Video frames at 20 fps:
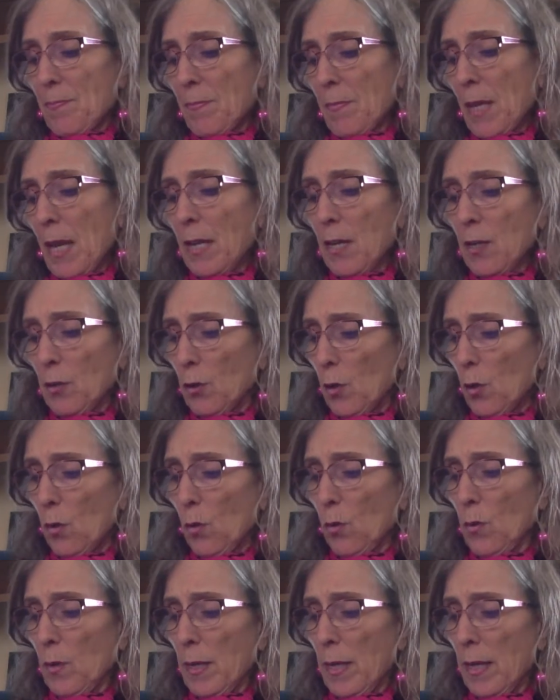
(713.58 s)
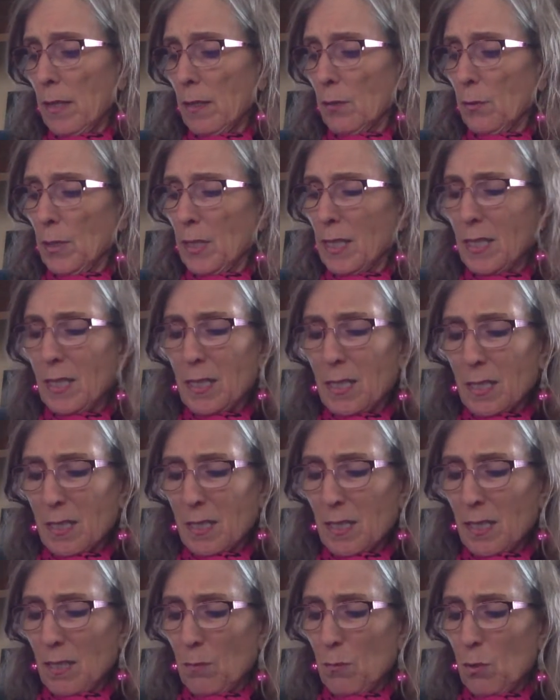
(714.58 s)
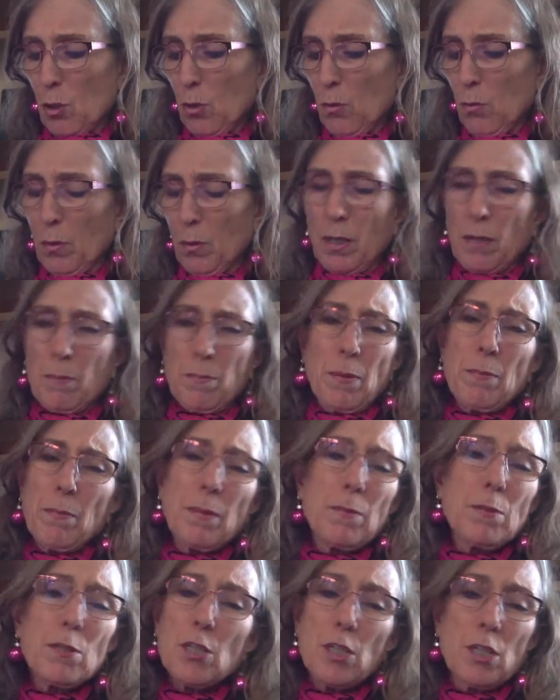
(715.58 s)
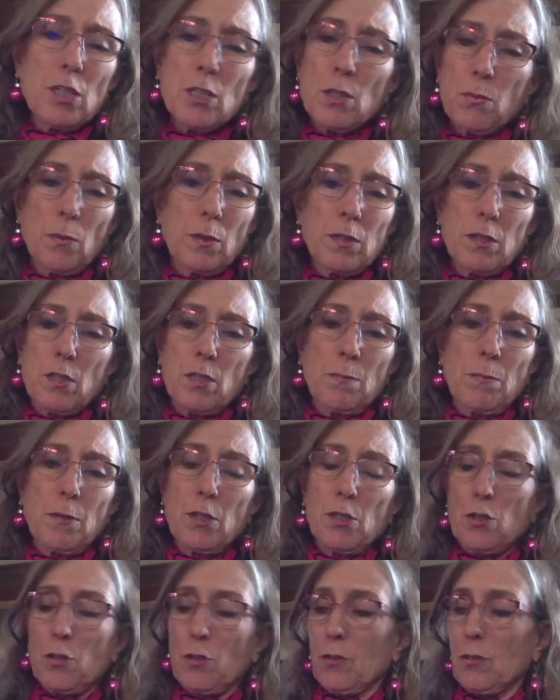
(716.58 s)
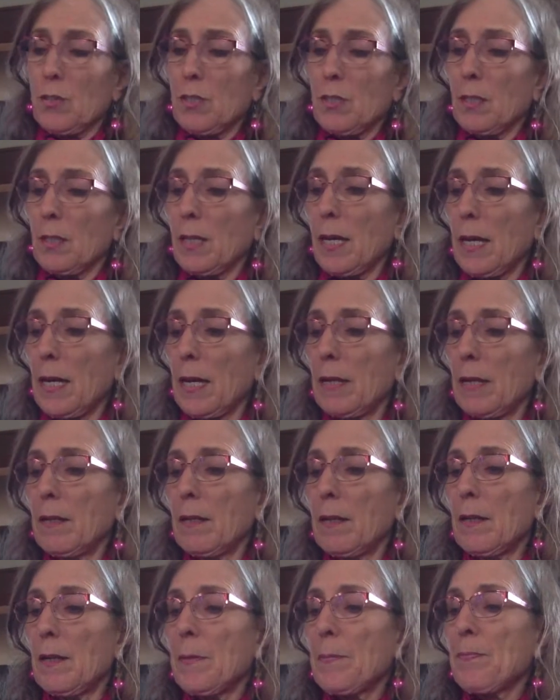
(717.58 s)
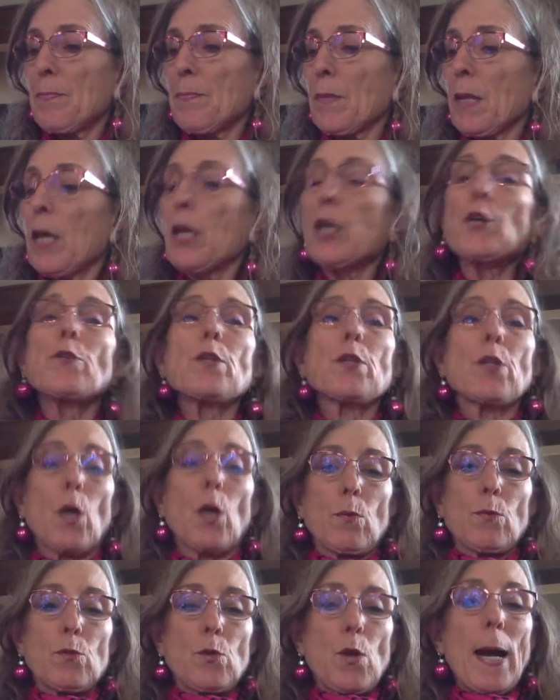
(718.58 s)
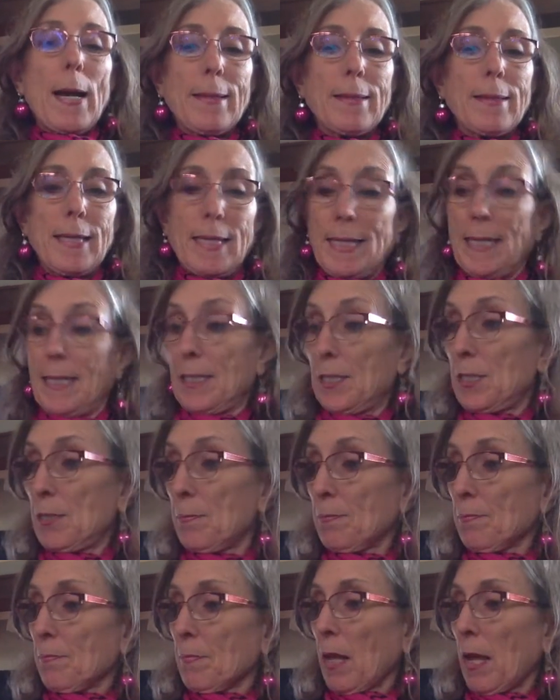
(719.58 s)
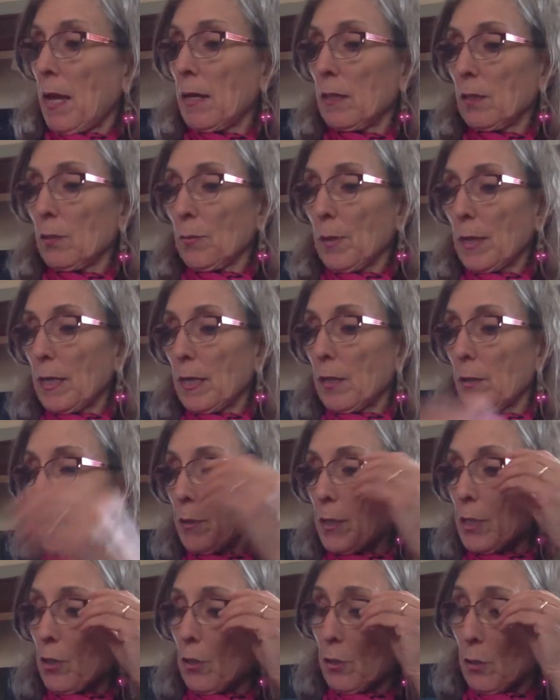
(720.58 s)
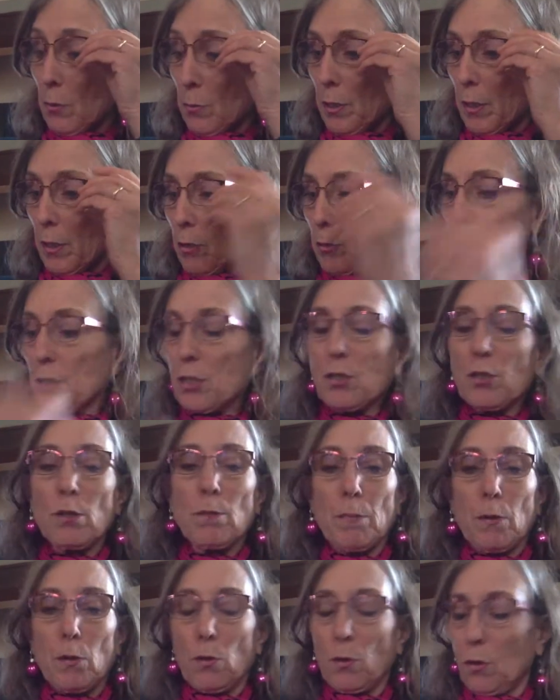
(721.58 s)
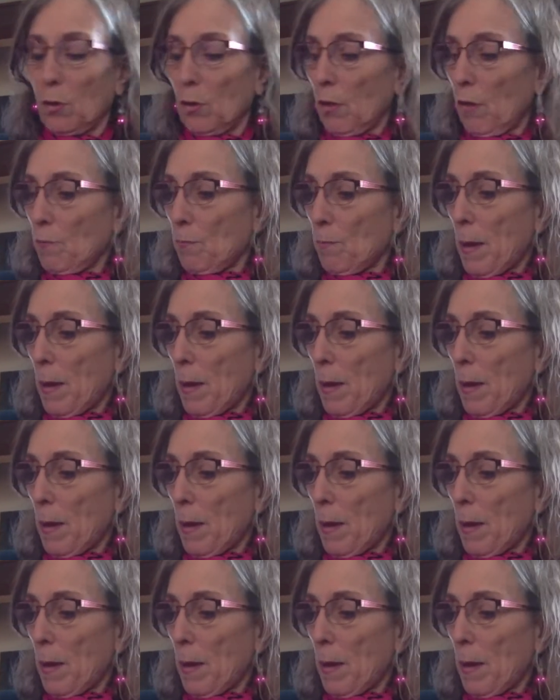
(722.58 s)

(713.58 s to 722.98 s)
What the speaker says: I don't know. Aunt Loretta didn't seem too worried, but maybe she just wants to be sure, said Kat. Here you go. Try these. Aunt Loretta had returned with a crystal bowl of